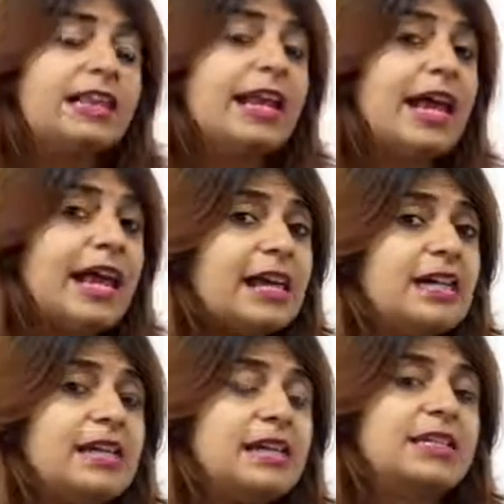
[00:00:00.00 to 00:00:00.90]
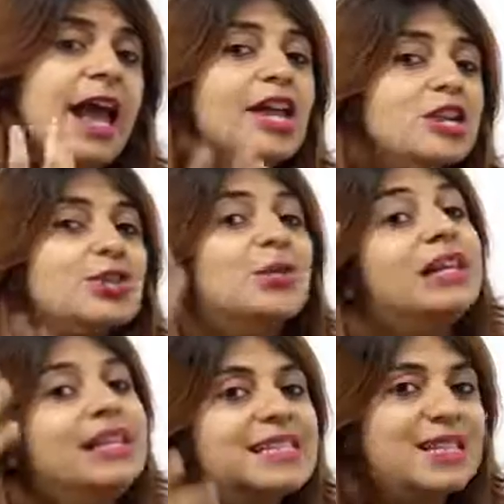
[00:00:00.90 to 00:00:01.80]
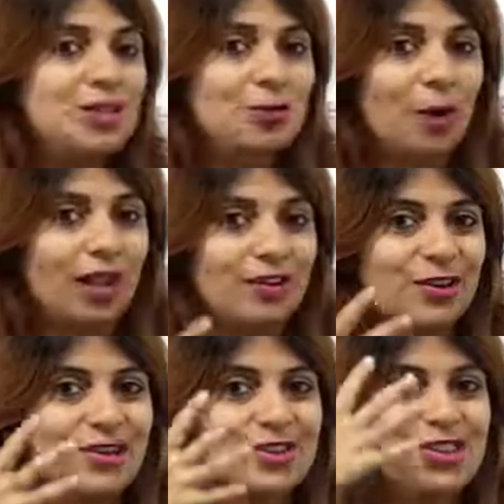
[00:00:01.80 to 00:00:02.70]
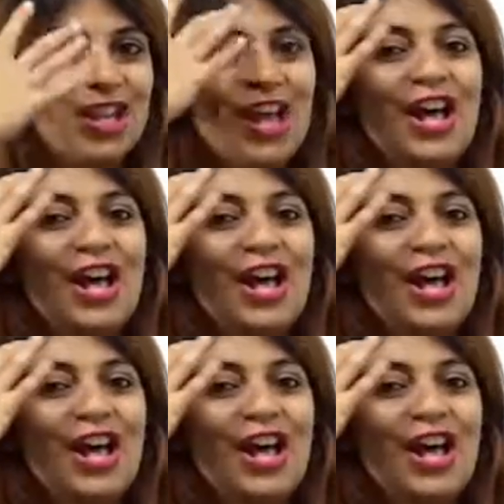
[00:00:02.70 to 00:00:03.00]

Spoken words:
they tend to listen to others.